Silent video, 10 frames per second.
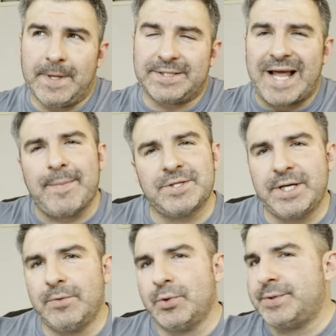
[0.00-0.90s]

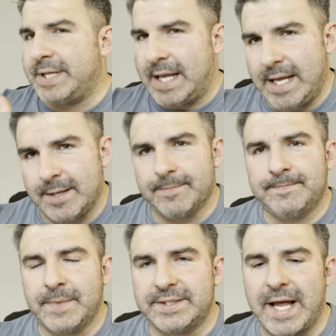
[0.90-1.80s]
establishing routine,
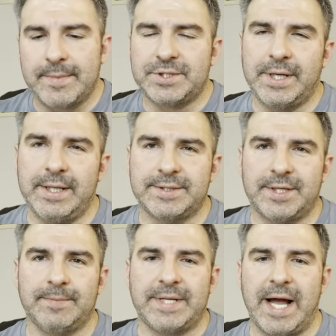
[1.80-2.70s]
establishing
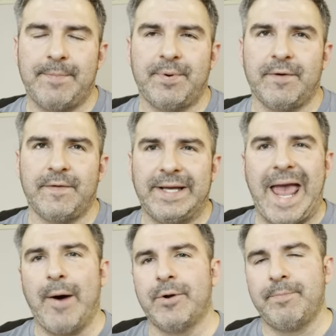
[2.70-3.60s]
some type of
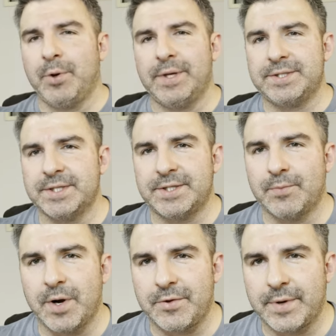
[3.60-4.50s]
accountability
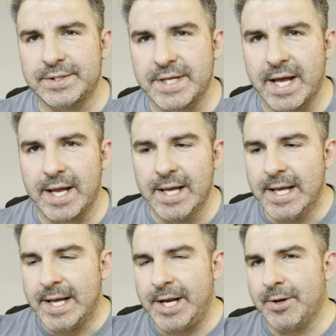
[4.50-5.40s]
system, whether it's a,
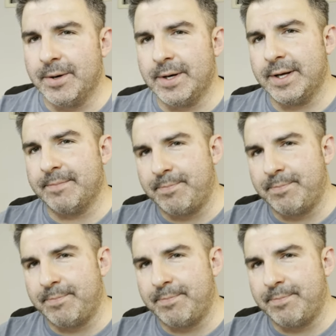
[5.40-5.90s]
you know, a